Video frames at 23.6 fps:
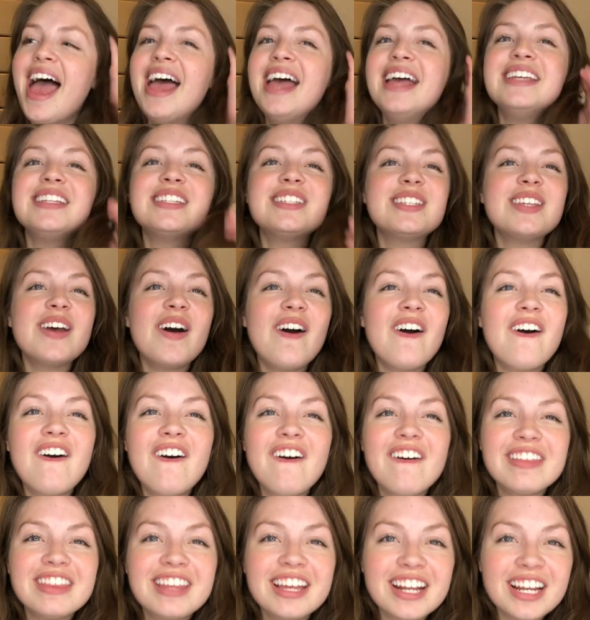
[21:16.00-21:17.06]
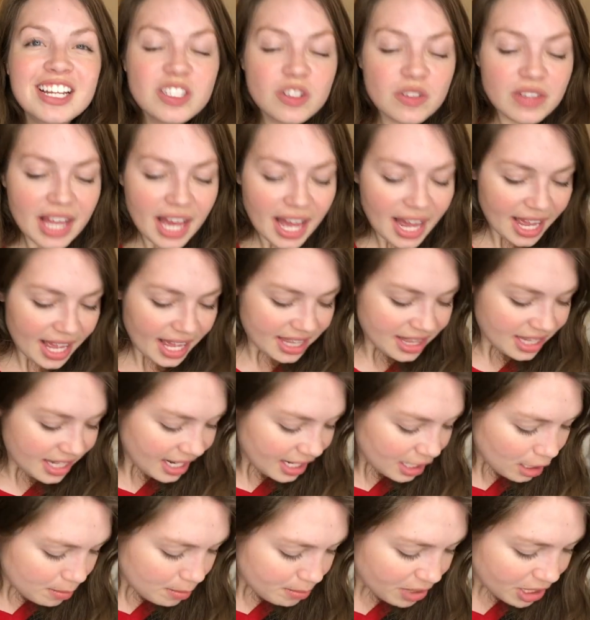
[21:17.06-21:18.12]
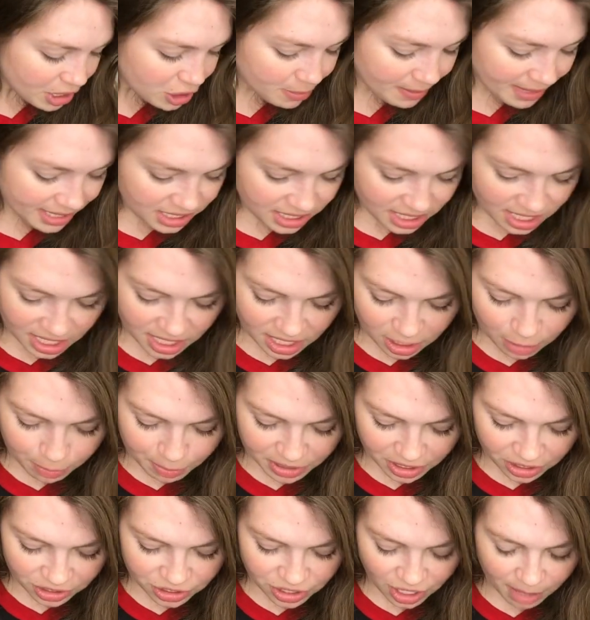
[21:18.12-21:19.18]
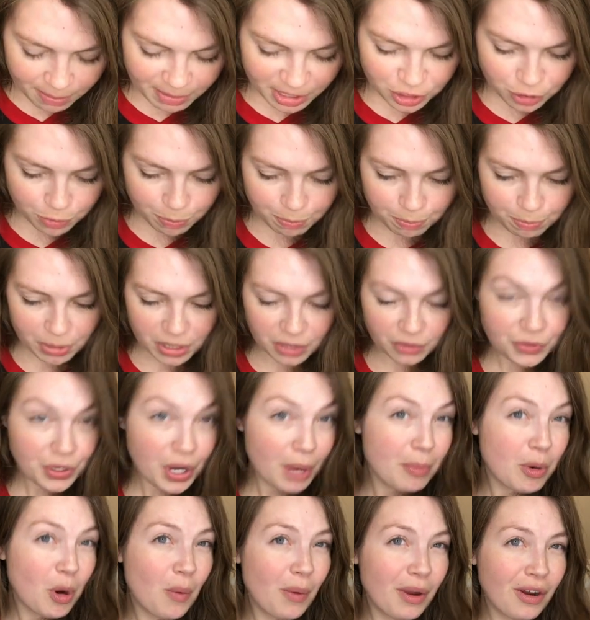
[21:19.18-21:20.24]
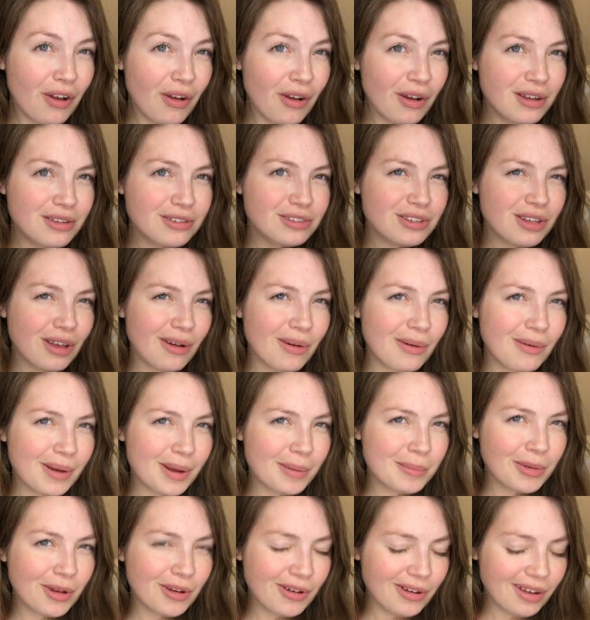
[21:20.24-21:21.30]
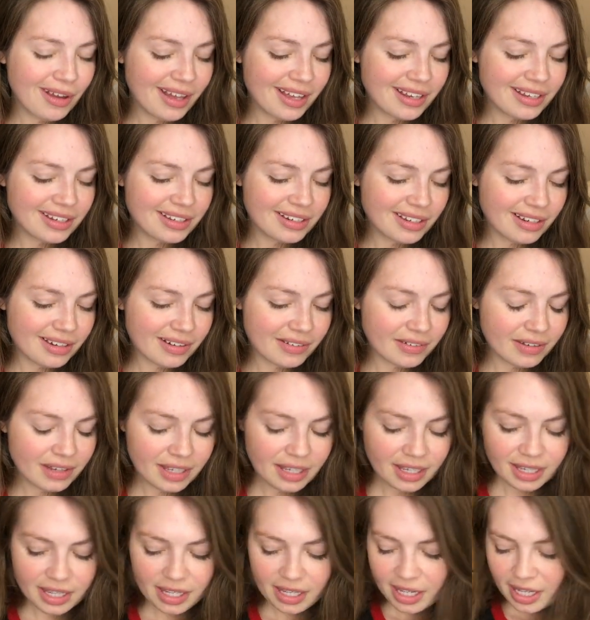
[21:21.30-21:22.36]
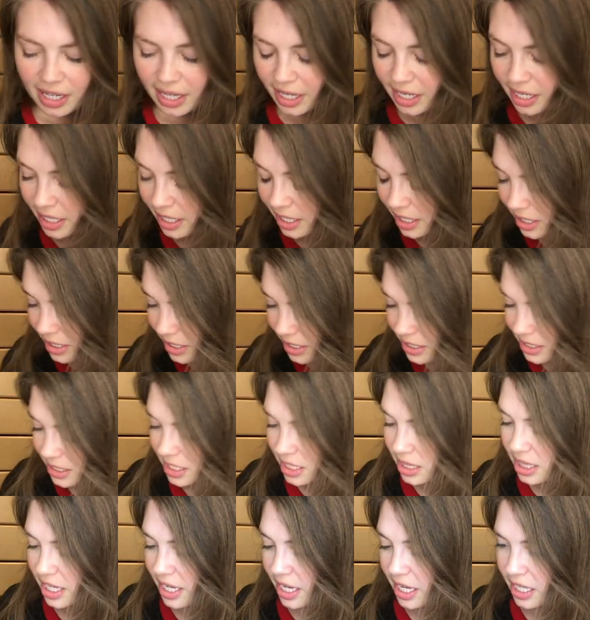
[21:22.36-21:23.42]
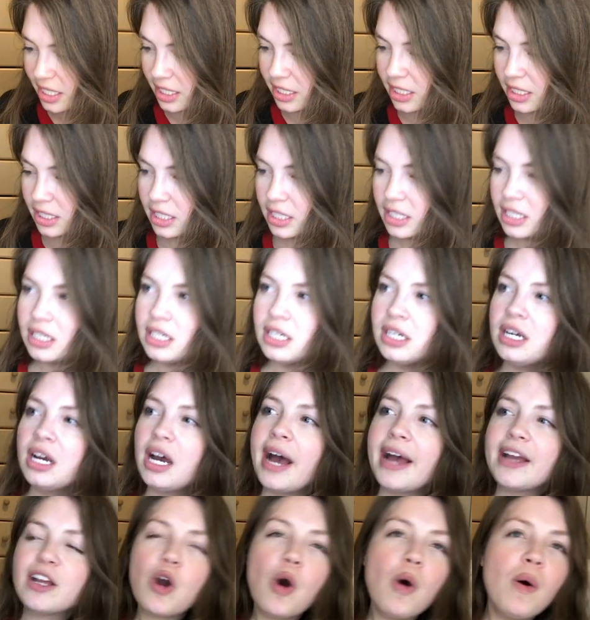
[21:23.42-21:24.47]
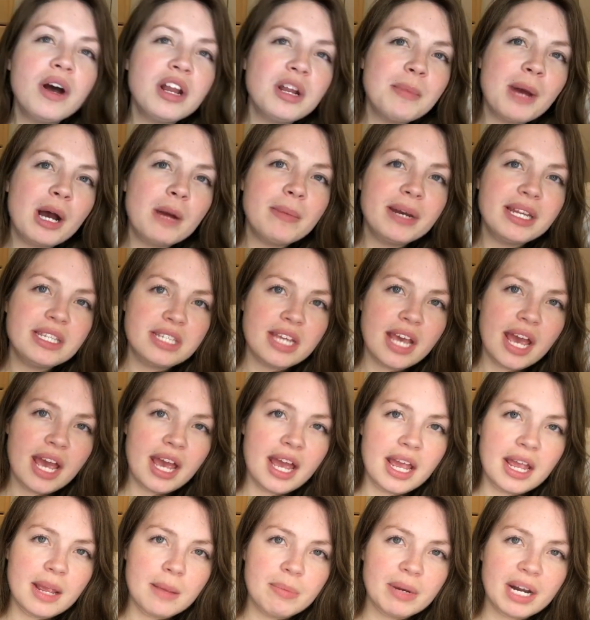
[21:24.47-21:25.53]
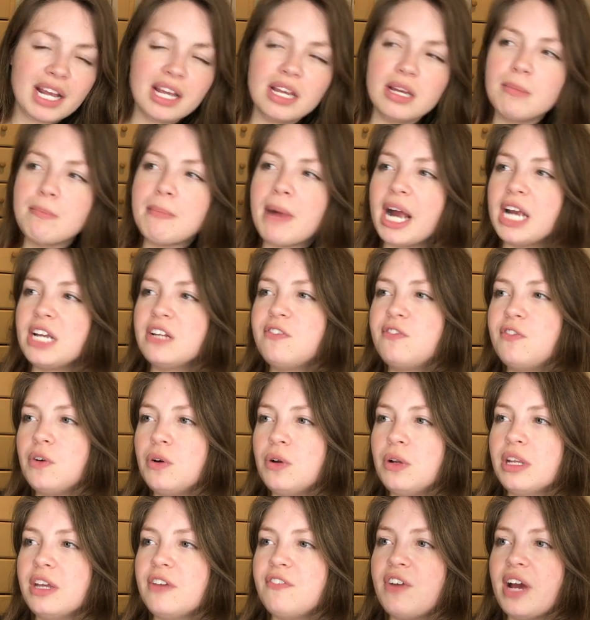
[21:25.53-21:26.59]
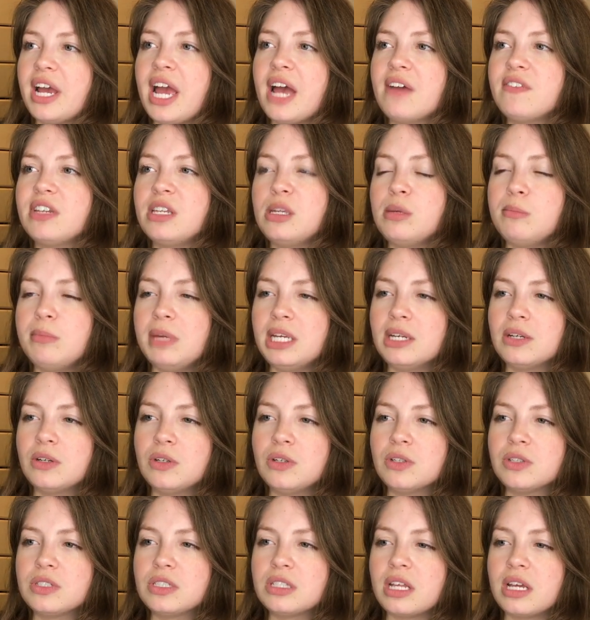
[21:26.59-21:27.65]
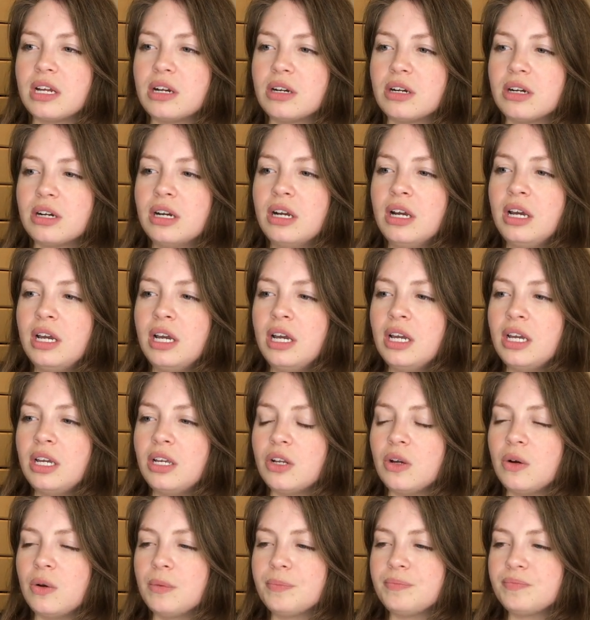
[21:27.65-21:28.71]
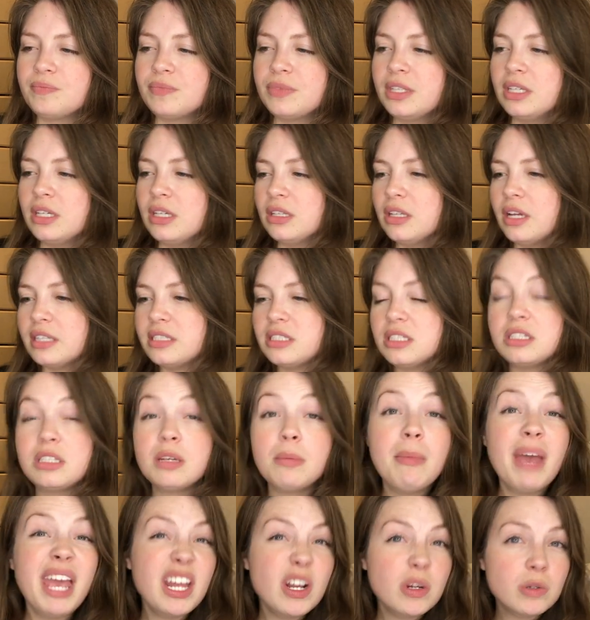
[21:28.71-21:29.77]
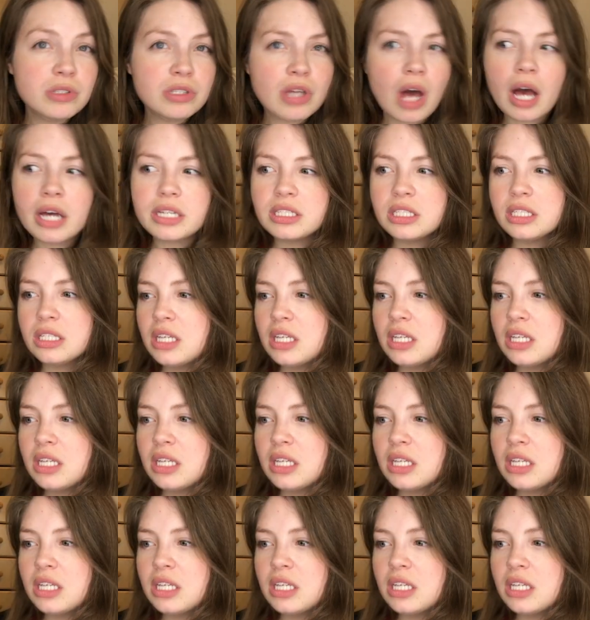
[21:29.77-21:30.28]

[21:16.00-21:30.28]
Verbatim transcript: So then I do that and then I can brush my teeth, but there's not much buildup going on. So I'm good, you know. And then I go on about my day, but I am mindful if I have any meals that are, you know, lots of tomato sauce and